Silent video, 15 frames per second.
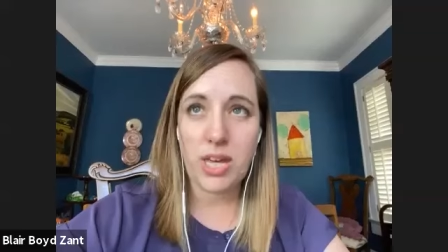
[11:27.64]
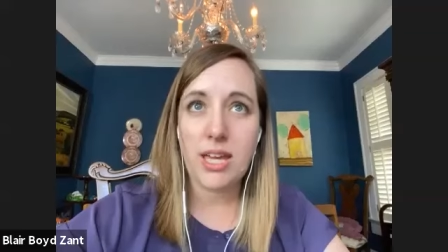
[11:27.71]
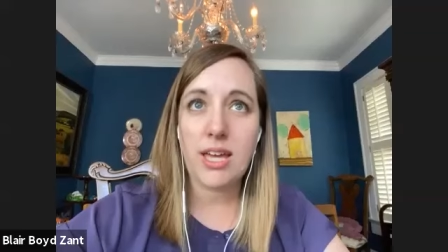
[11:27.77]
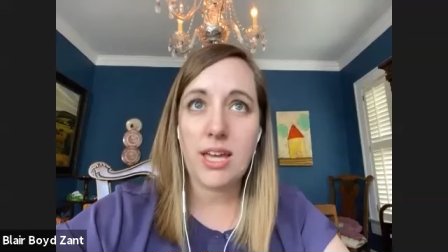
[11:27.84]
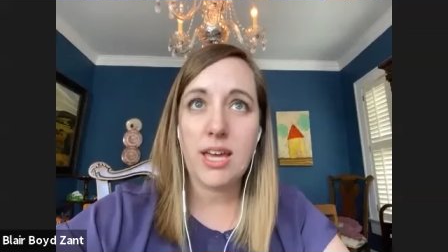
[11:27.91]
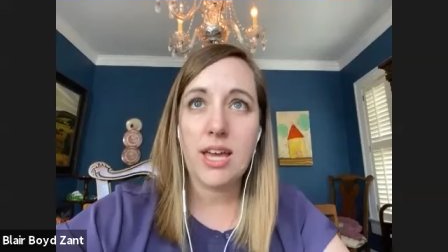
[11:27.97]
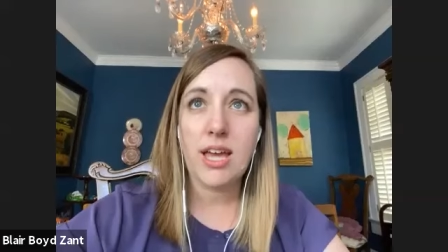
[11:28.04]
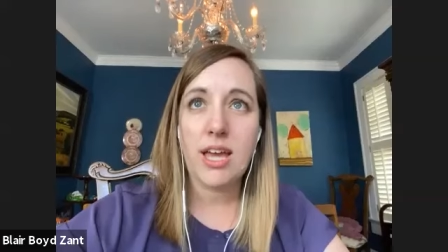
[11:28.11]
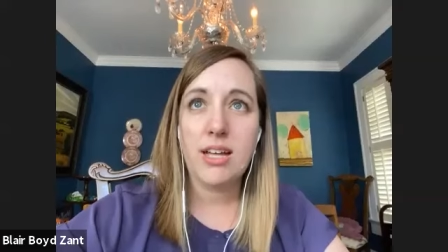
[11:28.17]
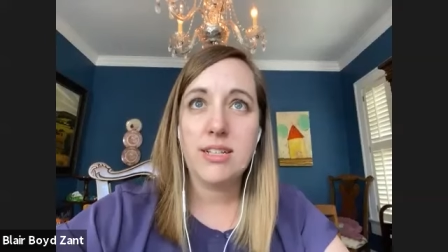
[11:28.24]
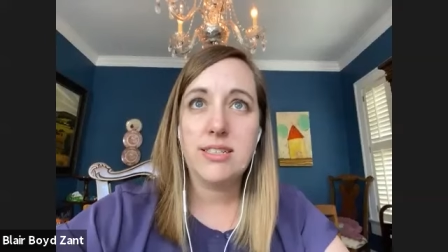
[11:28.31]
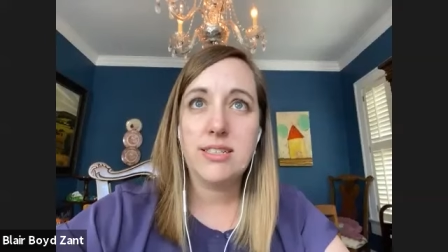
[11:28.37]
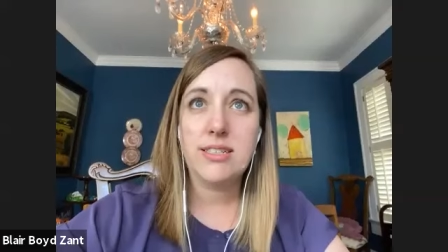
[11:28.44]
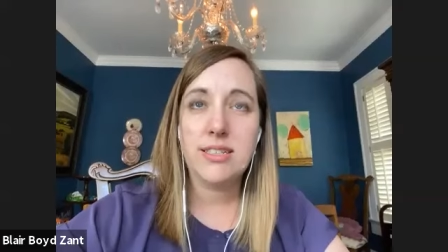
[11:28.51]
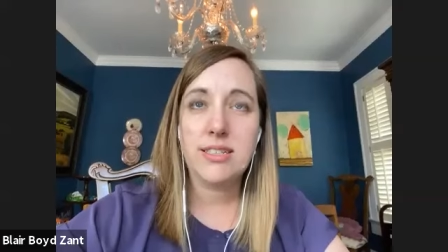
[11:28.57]
week,
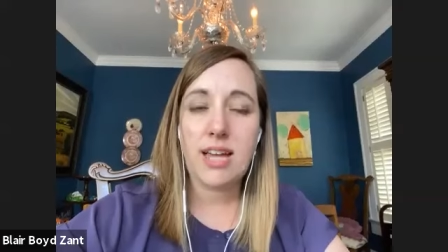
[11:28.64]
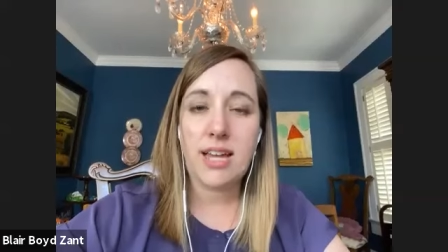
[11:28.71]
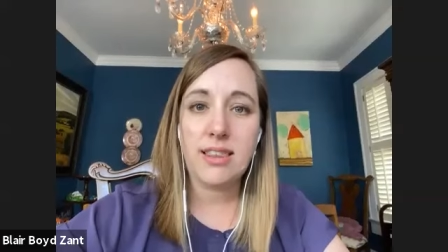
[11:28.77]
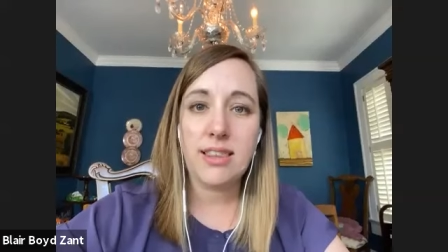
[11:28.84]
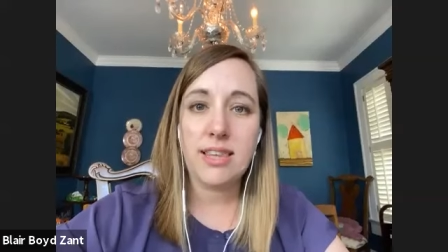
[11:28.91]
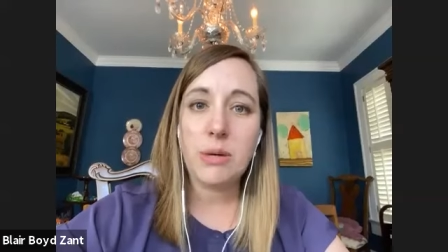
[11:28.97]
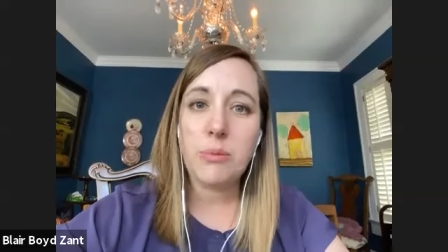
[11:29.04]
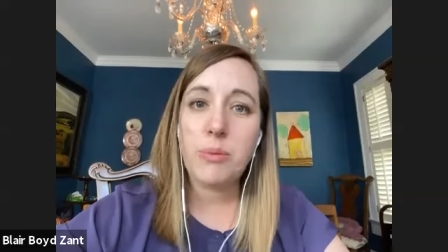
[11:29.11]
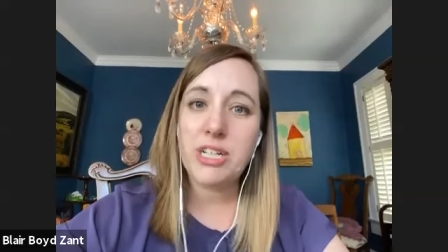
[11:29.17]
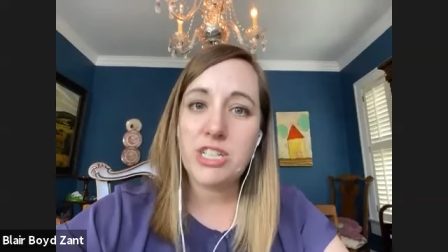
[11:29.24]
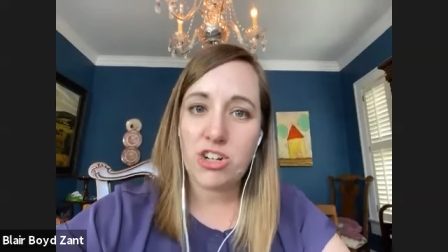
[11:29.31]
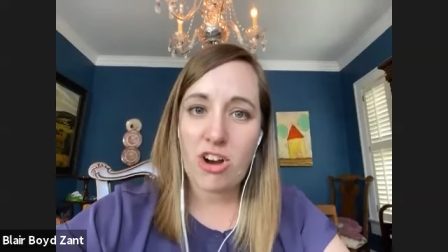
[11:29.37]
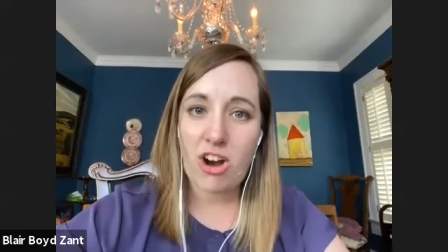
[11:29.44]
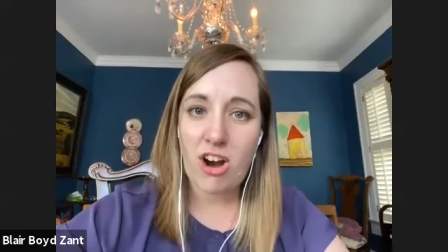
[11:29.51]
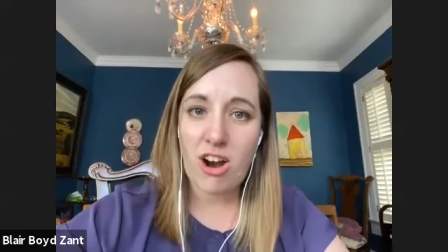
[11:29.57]
suddenly we
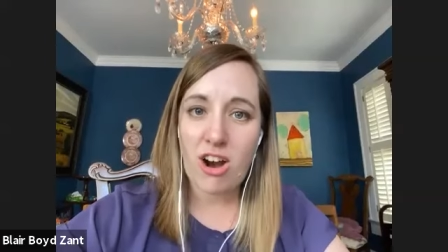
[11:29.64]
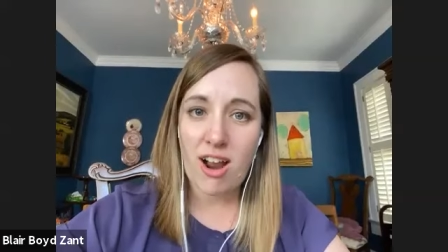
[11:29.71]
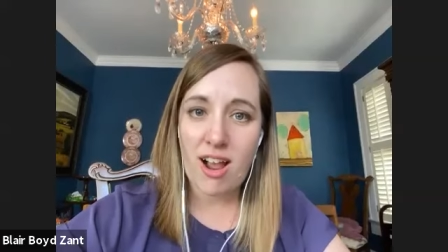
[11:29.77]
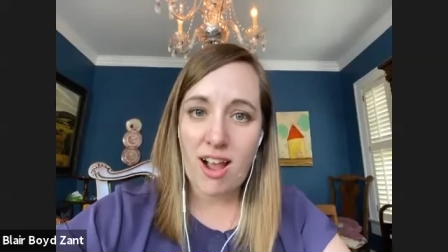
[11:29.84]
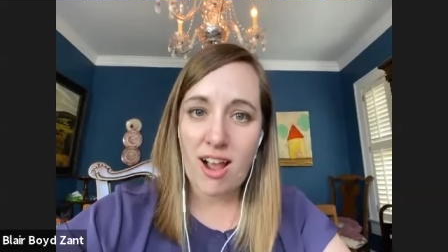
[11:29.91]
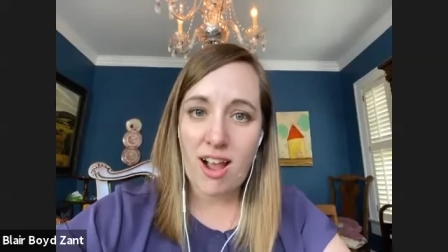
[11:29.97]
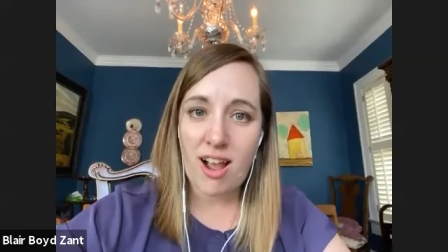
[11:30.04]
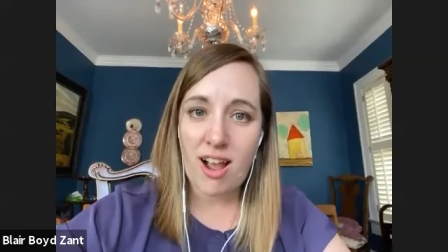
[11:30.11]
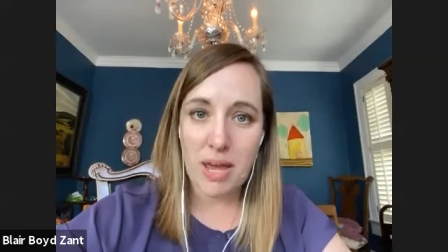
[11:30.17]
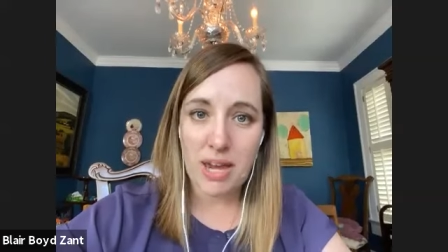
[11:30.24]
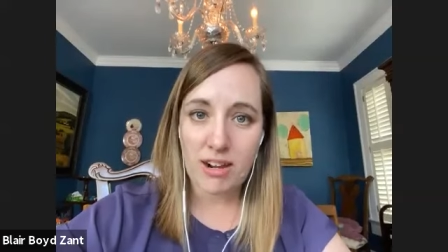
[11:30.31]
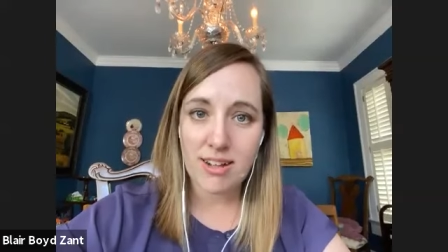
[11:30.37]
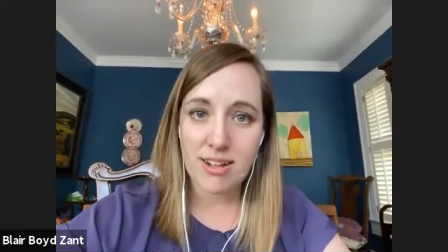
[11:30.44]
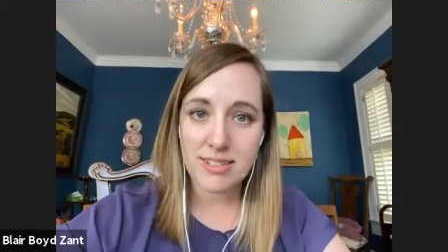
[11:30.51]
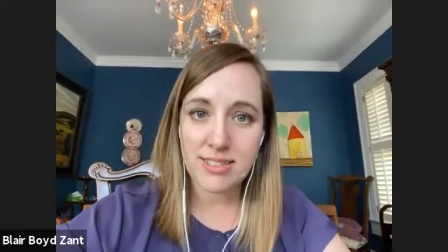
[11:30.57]
turn our eyes to
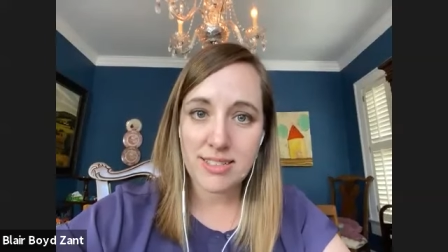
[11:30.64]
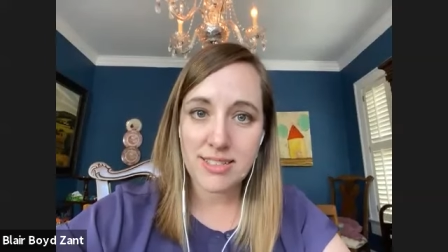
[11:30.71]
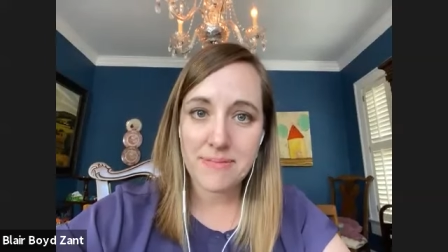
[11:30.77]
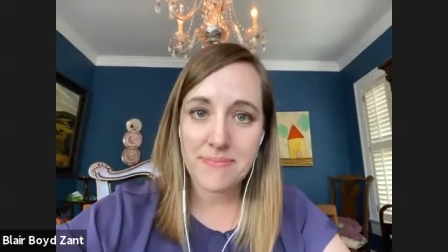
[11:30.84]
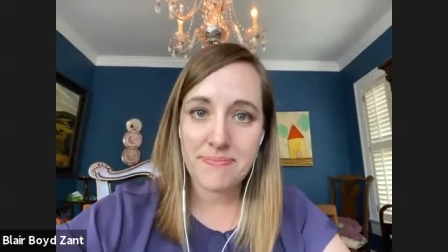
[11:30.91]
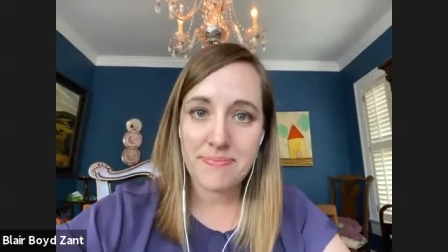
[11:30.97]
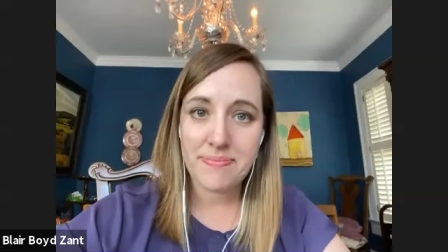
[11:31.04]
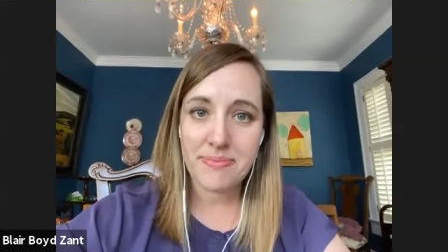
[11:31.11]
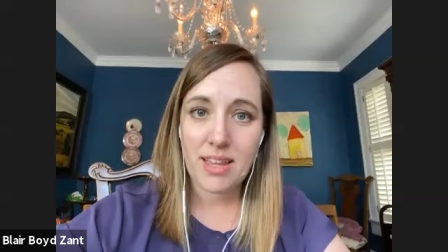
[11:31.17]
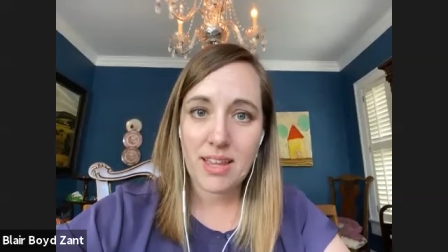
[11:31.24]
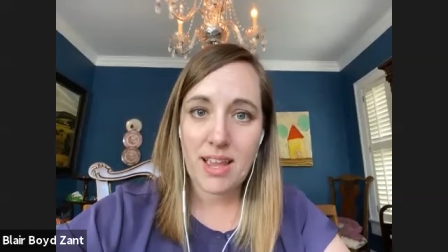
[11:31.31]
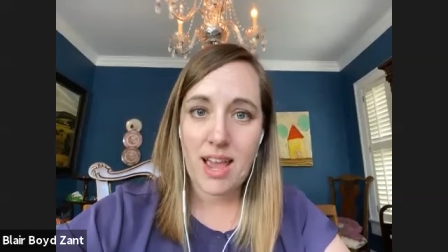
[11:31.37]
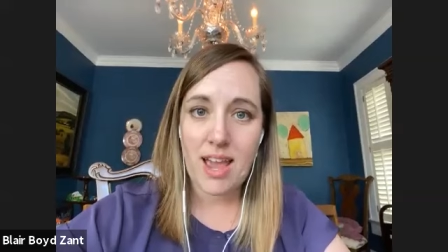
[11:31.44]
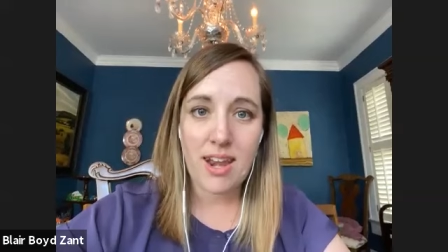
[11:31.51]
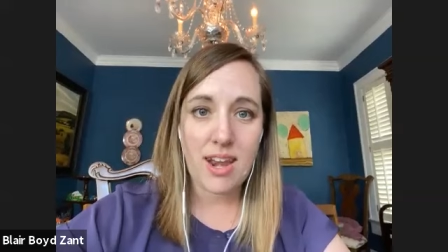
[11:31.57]
Pentecost,
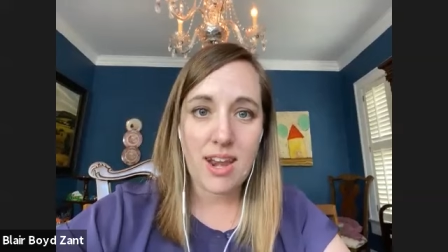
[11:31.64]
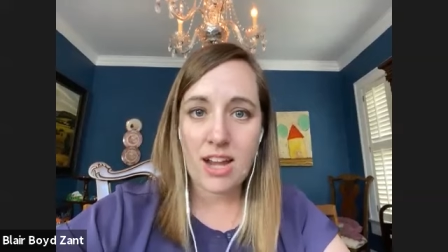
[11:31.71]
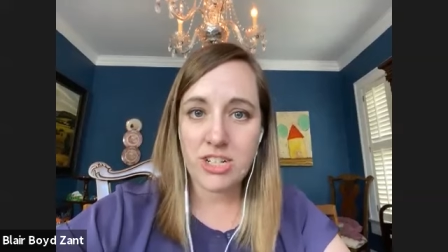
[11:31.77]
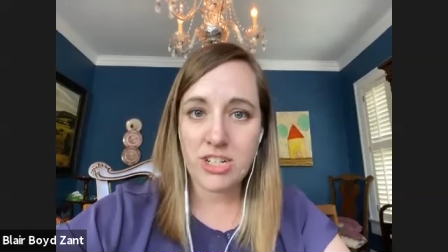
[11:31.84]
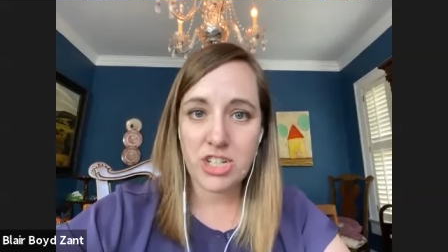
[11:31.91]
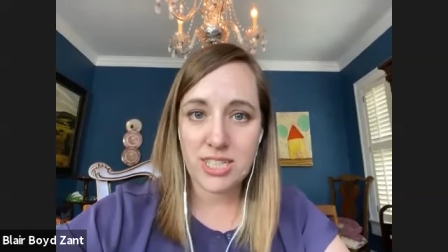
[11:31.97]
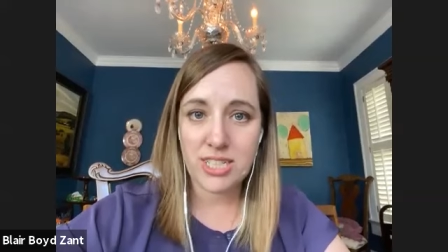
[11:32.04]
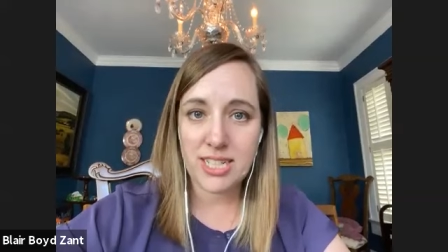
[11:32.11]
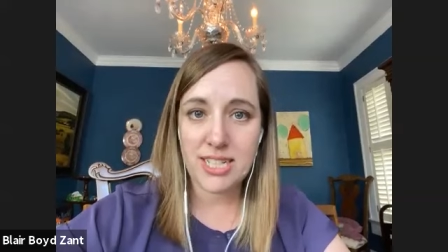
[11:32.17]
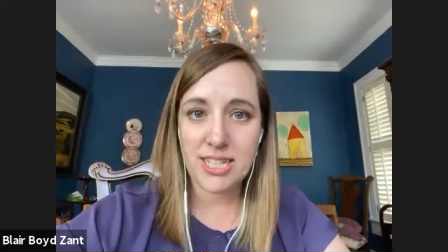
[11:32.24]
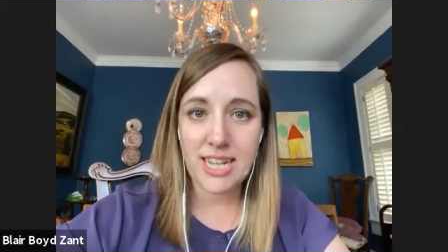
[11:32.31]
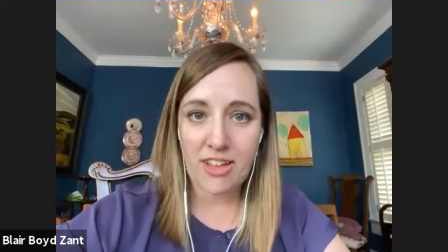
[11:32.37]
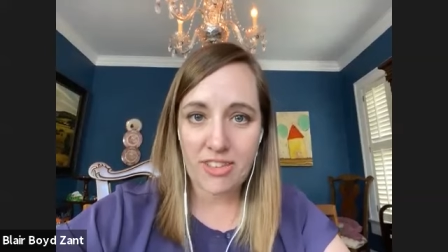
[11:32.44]
and not just a yes.